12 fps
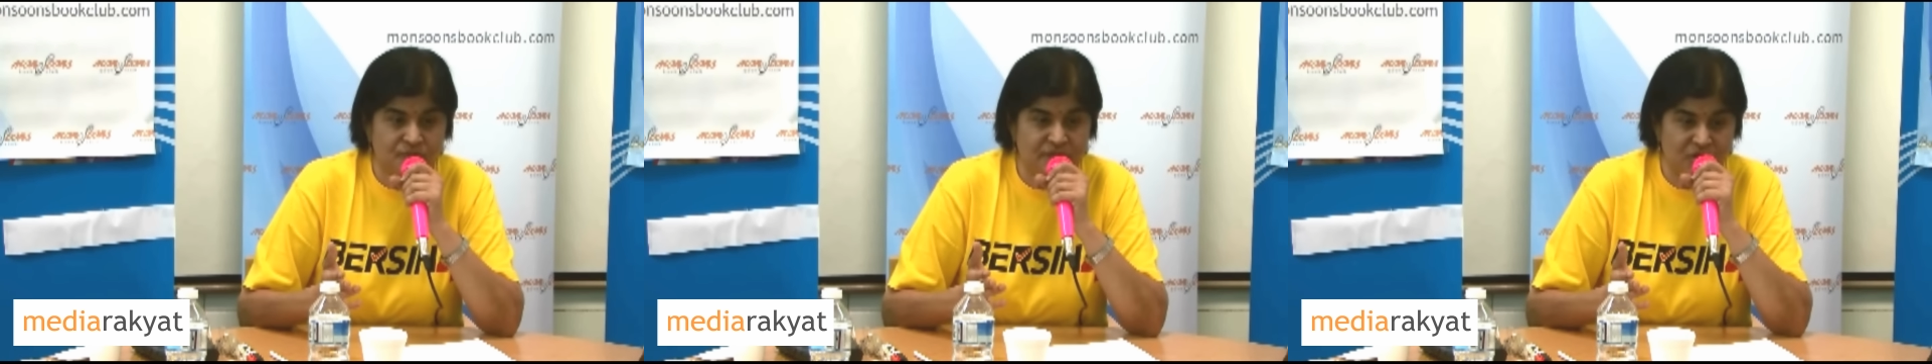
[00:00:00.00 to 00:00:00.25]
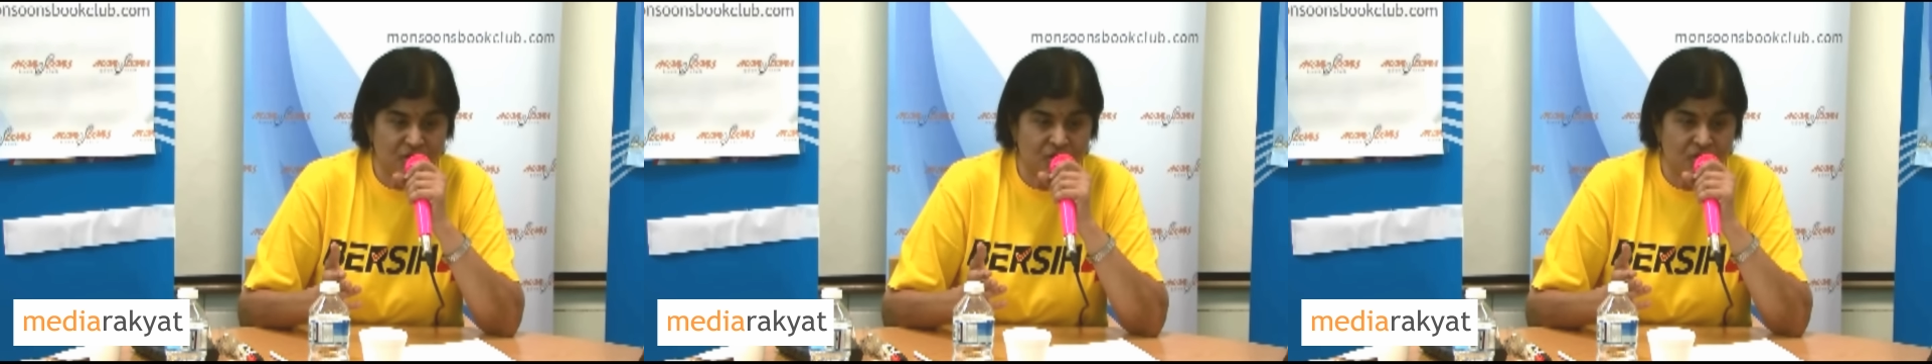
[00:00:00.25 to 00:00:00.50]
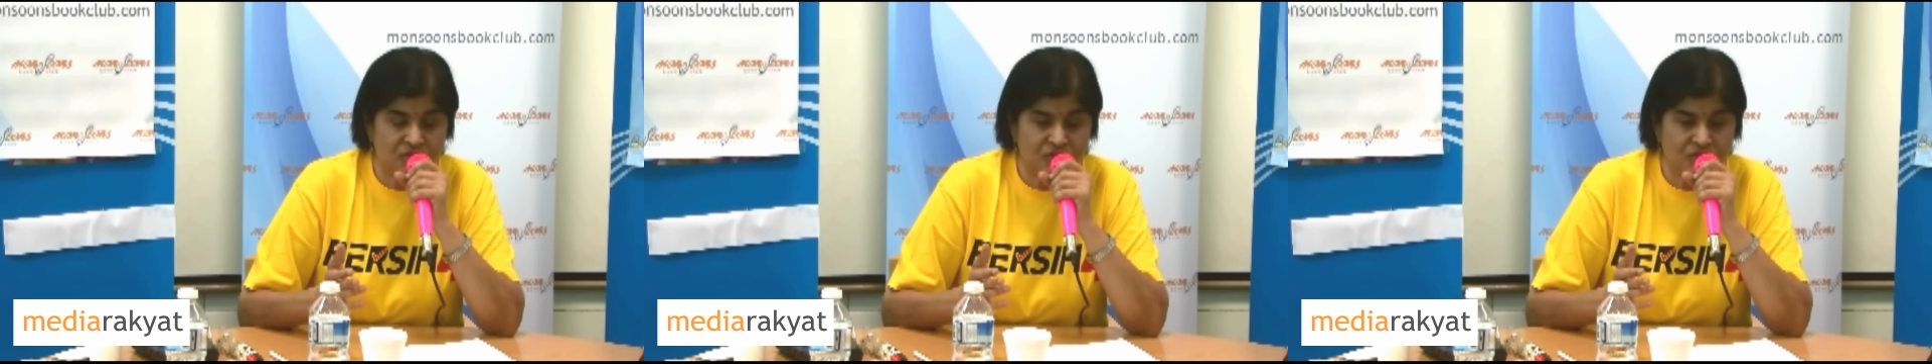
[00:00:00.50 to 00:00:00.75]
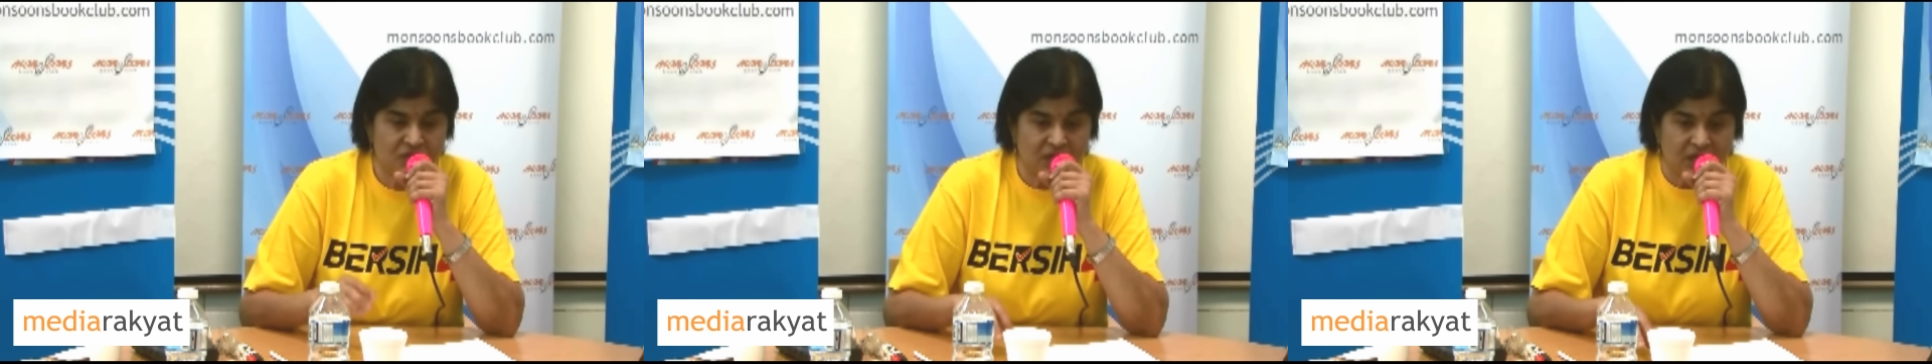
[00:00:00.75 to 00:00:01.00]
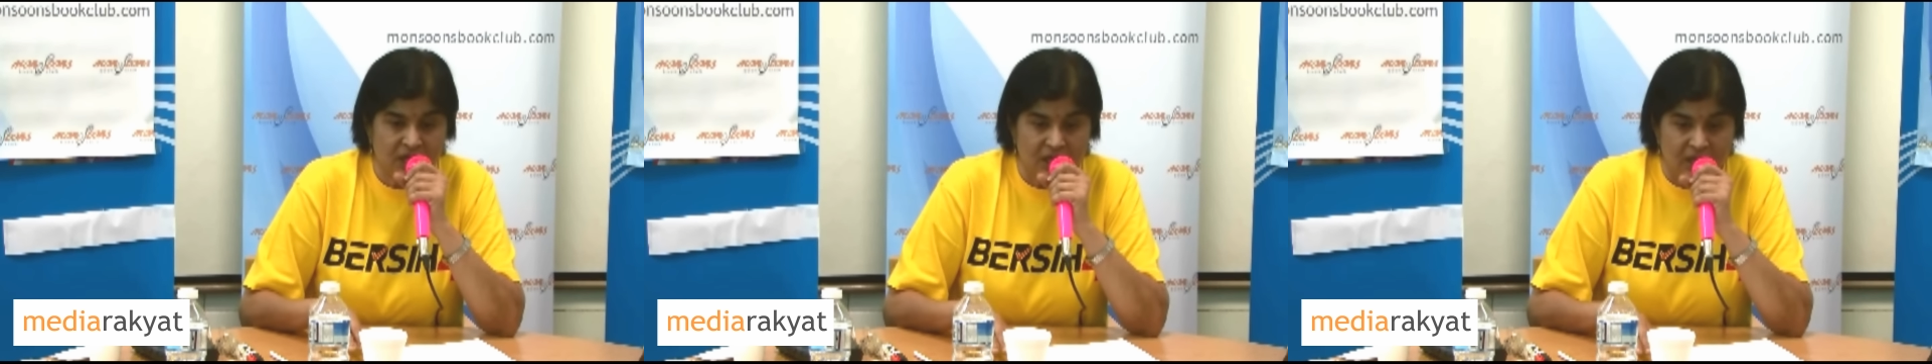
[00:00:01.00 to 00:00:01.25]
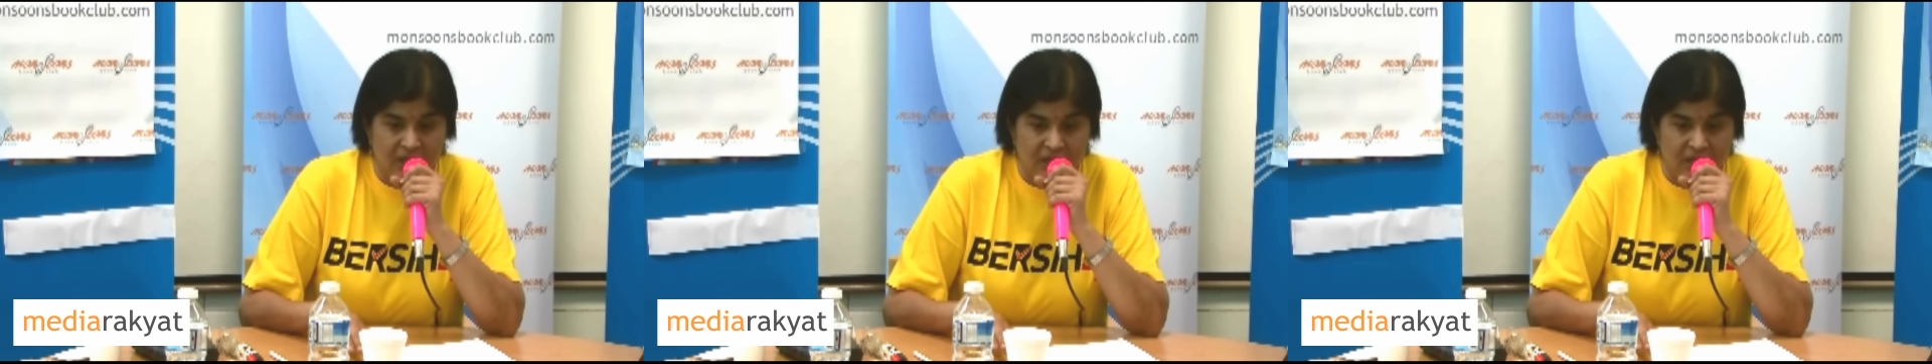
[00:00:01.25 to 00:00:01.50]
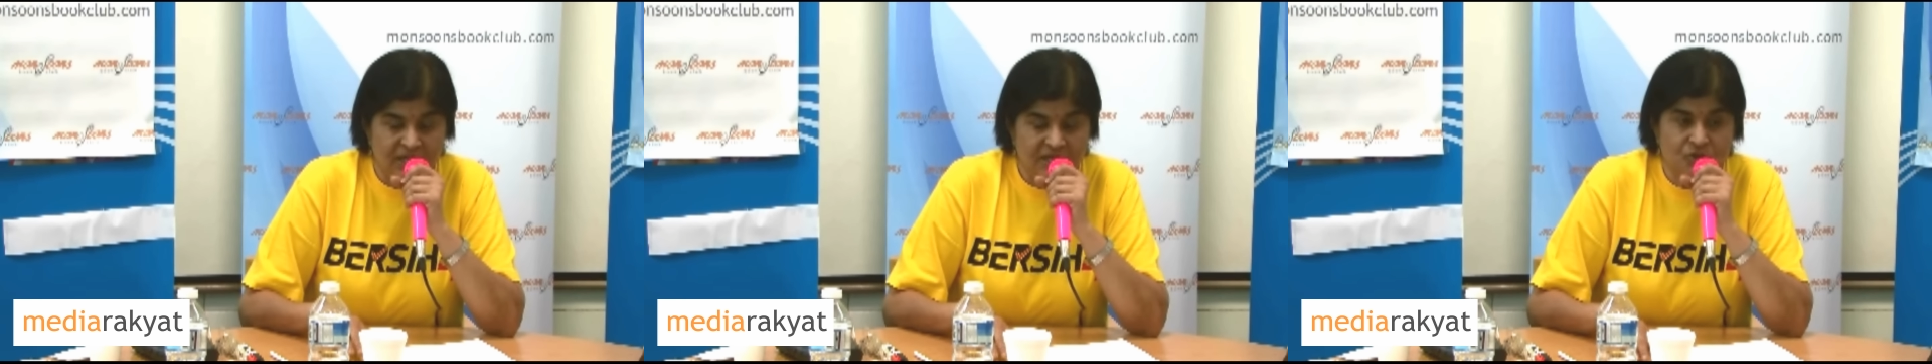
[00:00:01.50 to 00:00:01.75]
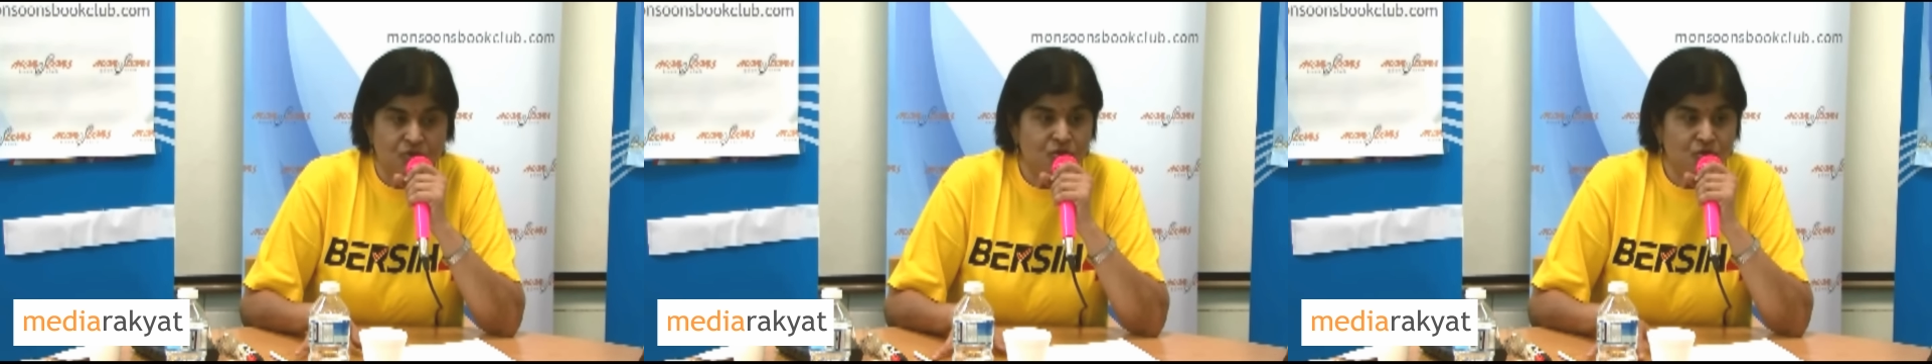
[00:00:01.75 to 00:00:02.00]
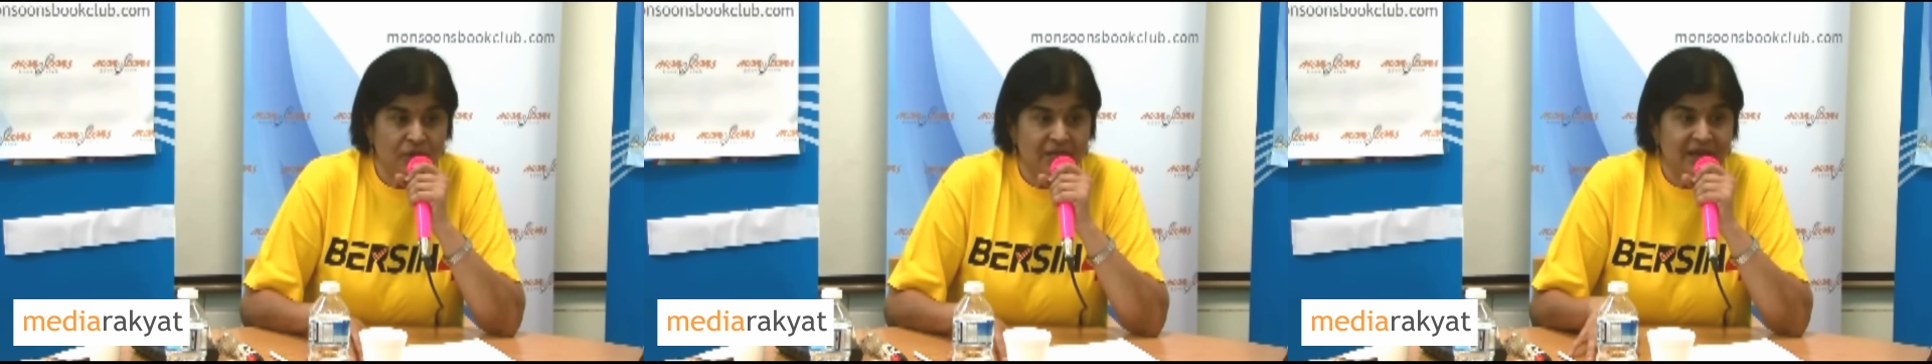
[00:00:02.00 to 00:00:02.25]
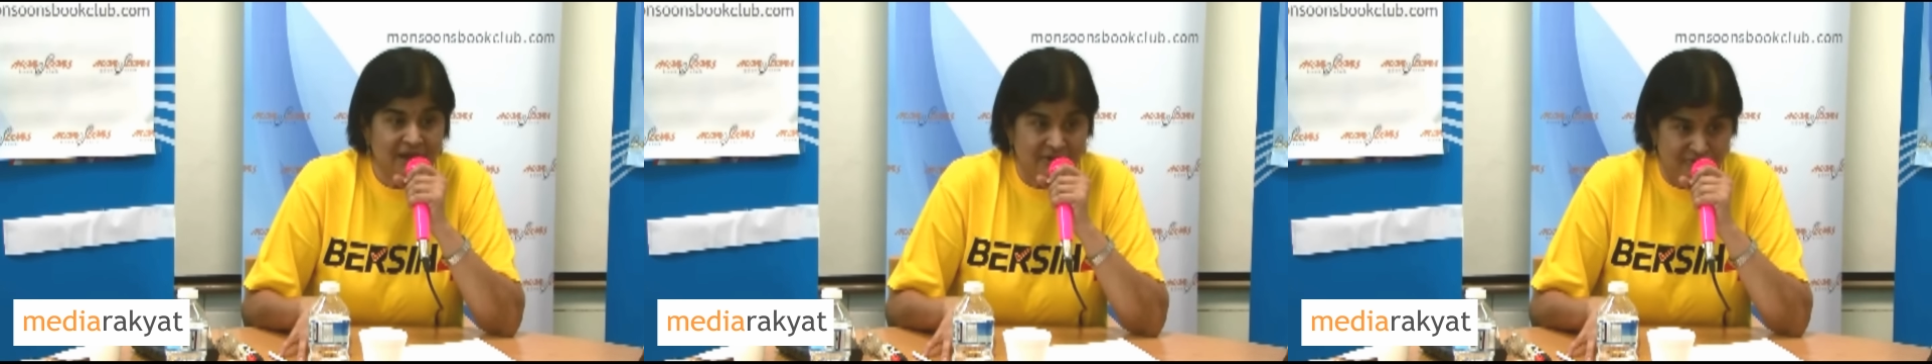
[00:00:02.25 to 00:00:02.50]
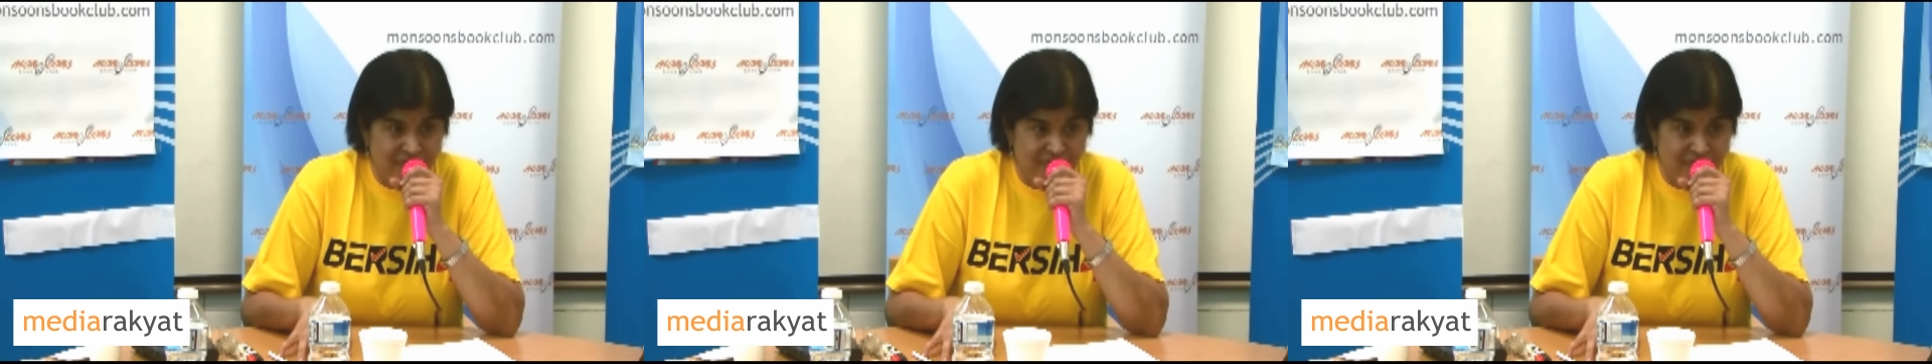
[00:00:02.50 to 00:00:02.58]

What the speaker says: because they don't know enough,